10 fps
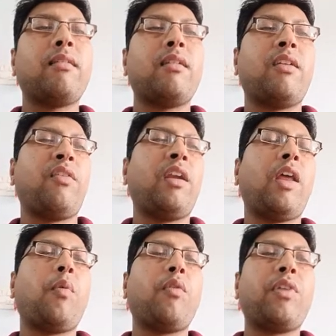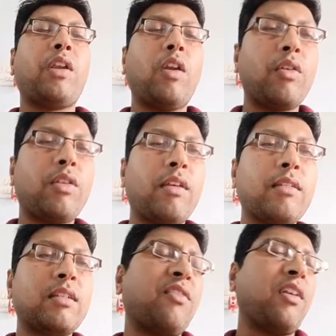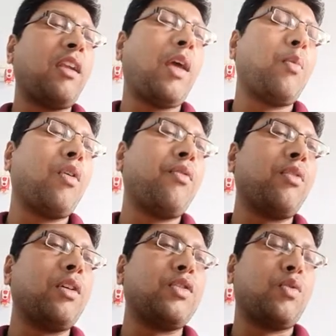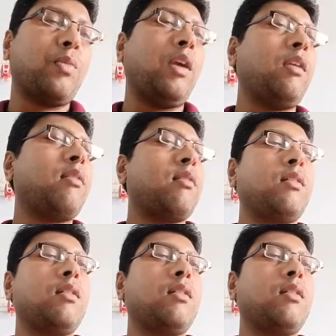different type of technologies, different type of instruments